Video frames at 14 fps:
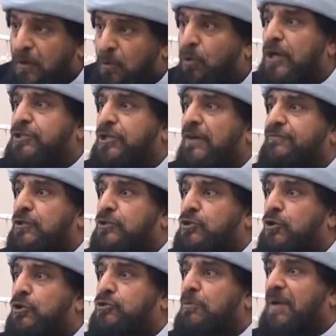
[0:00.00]
What you have to
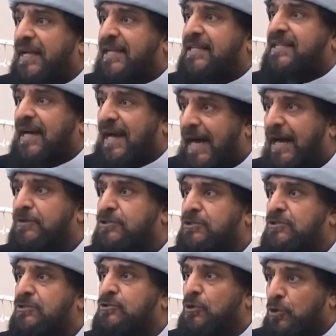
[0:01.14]
do to make it a house,
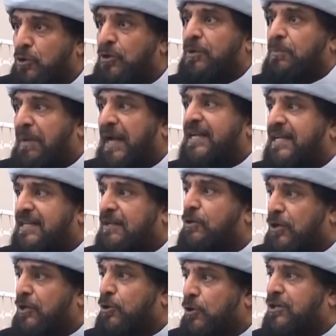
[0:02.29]
to look, make it
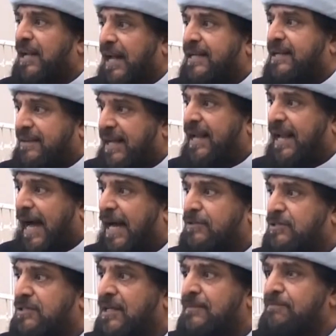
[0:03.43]
look like a real
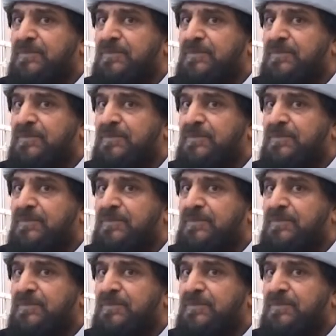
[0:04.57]
house,